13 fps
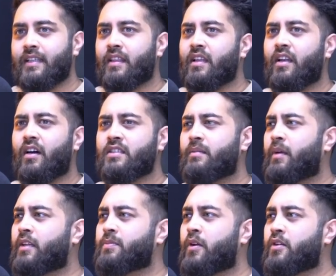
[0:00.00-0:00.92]
I think last time
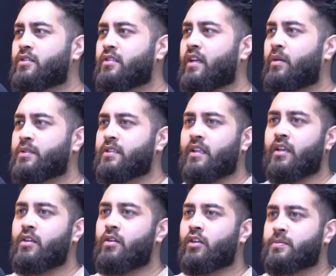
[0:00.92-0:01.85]
I spoke to you, I was in the
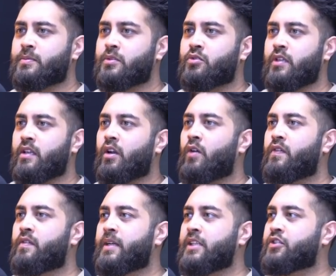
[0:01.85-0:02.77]
acute hospital treating
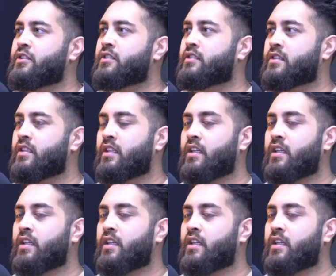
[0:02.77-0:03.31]
COVID patients.